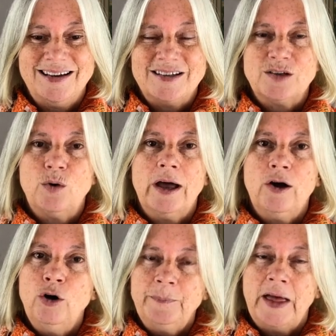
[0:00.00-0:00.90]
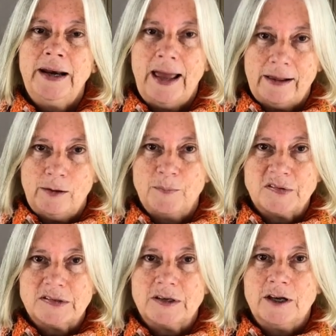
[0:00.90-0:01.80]
So I hope that
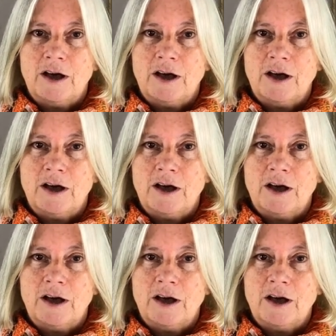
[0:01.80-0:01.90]
helps.